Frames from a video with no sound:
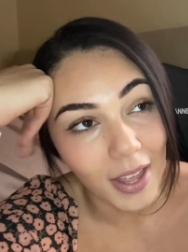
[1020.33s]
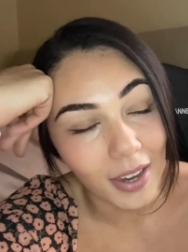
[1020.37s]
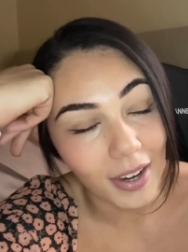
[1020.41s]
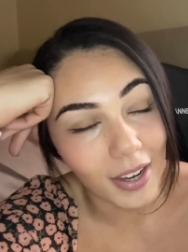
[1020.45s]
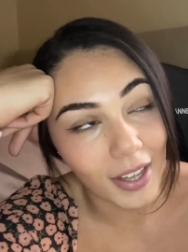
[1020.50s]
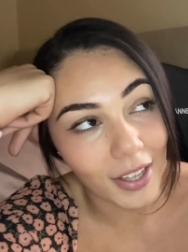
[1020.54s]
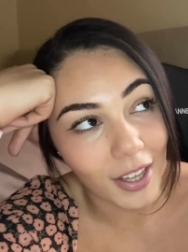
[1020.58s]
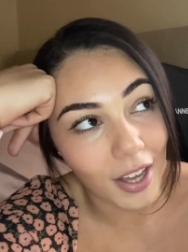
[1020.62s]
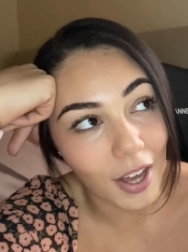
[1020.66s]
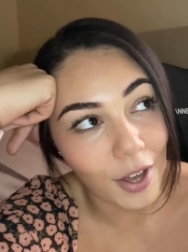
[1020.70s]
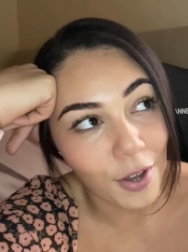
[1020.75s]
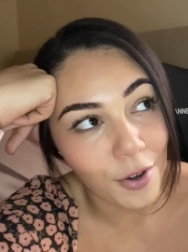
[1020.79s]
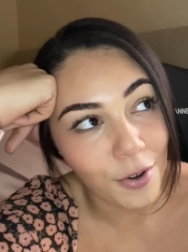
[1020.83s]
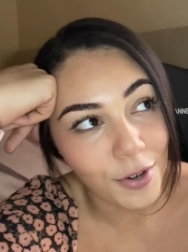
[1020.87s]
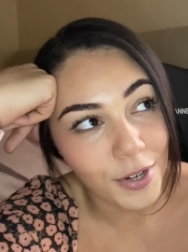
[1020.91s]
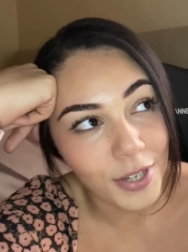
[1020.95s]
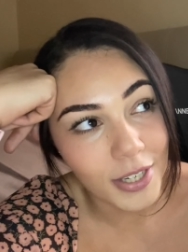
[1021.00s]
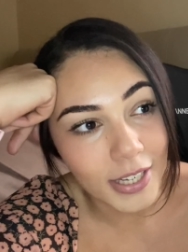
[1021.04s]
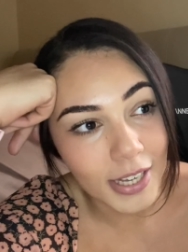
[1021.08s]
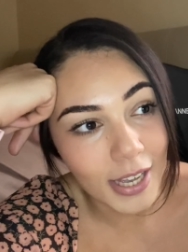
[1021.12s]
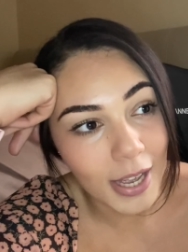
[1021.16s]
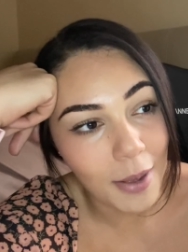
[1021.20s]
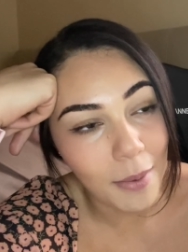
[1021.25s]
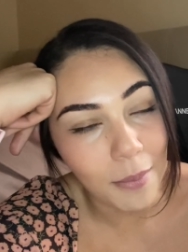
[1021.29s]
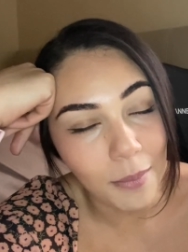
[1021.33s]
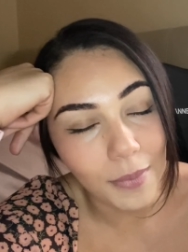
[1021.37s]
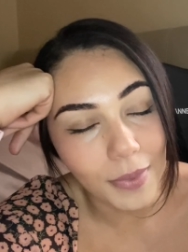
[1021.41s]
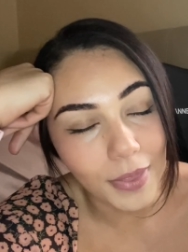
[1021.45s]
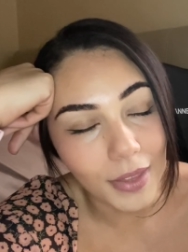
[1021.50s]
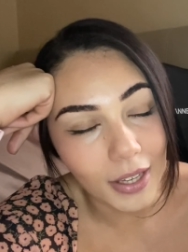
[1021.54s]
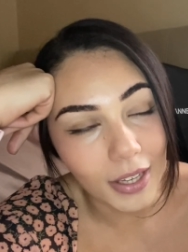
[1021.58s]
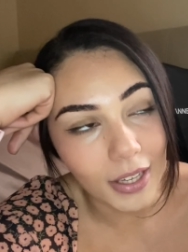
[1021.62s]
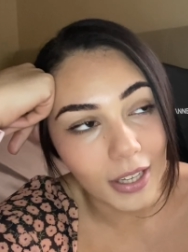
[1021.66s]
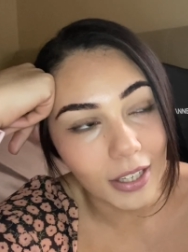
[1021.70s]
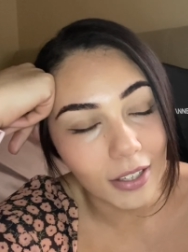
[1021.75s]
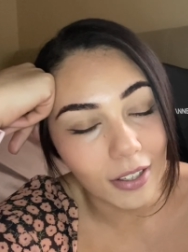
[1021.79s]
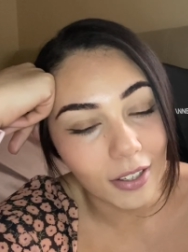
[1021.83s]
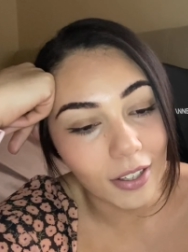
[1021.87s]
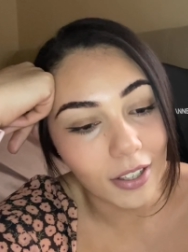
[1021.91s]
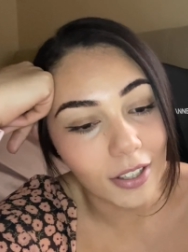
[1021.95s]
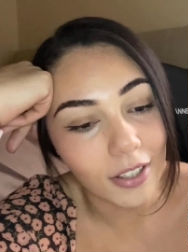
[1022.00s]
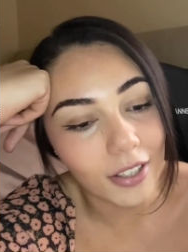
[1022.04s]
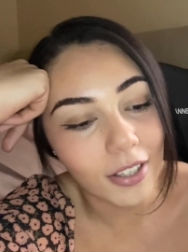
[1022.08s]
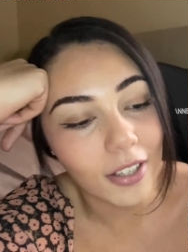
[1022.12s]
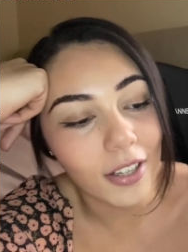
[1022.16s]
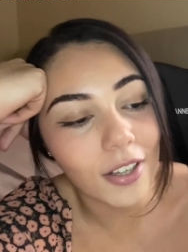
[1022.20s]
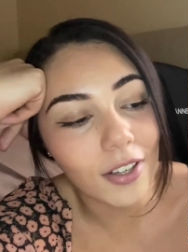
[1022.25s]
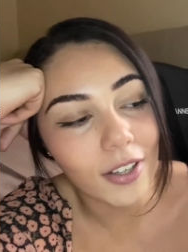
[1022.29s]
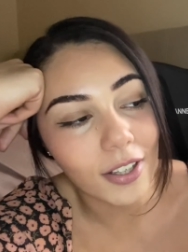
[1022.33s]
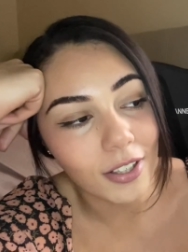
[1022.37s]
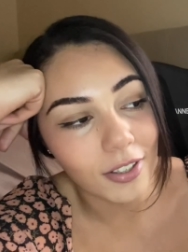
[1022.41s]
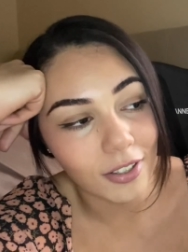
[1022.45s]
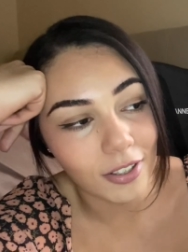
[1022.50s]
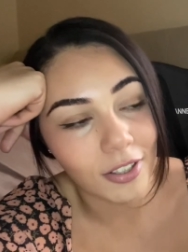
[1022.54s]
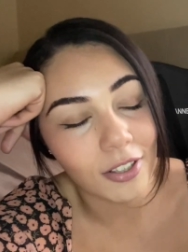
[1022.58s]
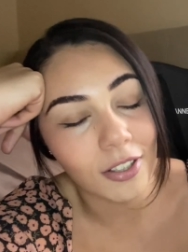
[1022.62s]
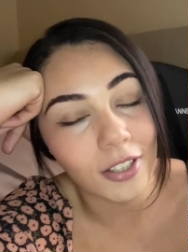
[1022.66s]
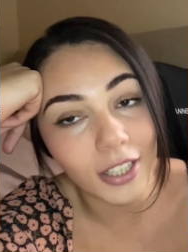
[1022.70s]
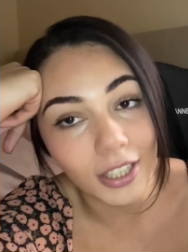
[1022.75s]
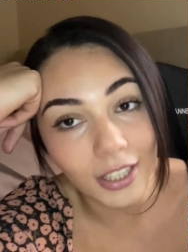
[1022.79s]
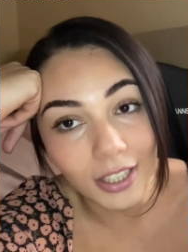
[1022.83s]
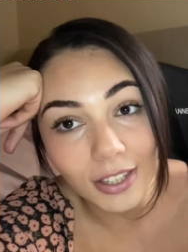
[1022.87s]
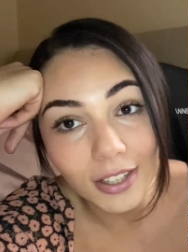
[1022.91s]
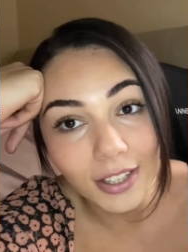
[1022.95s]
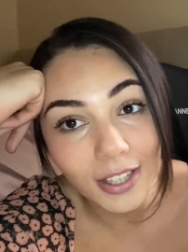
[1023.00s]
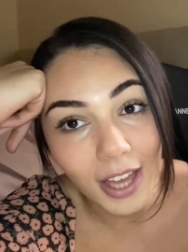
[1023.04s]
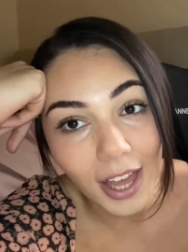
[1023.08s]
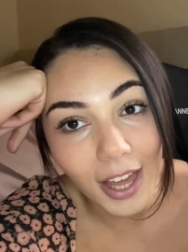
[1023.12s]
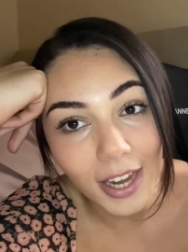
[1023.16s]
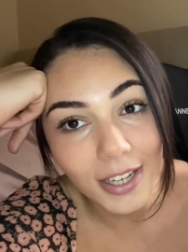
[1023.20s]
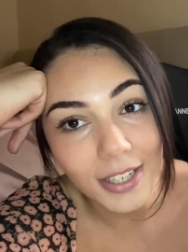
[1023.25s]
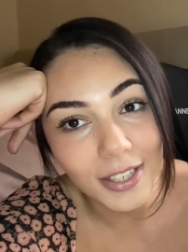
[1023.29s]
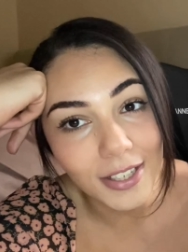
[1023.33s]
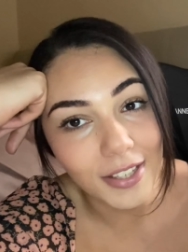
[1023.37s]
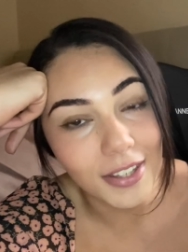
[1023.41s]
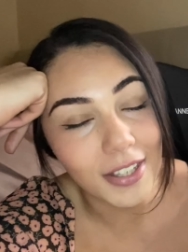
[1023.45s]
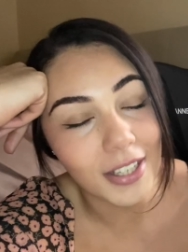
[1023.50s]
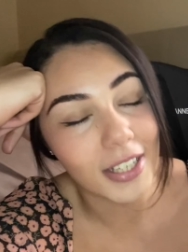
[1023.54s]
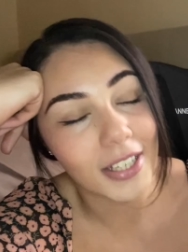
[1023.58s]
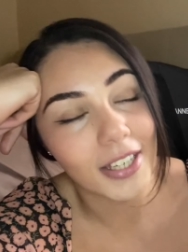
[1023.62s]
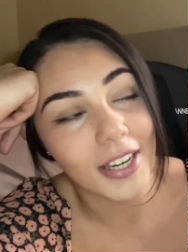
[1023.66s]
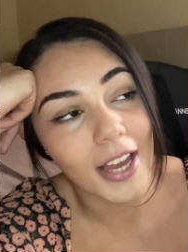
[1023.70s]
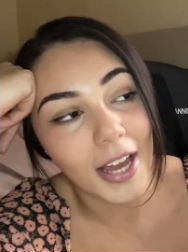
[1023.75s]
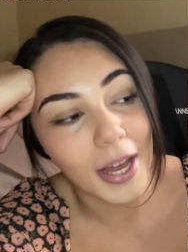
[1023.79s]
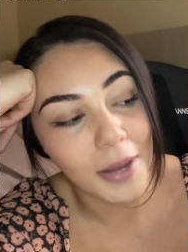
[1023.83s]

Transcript: Like, I really am thinking, like, looking at the calendar thinking, how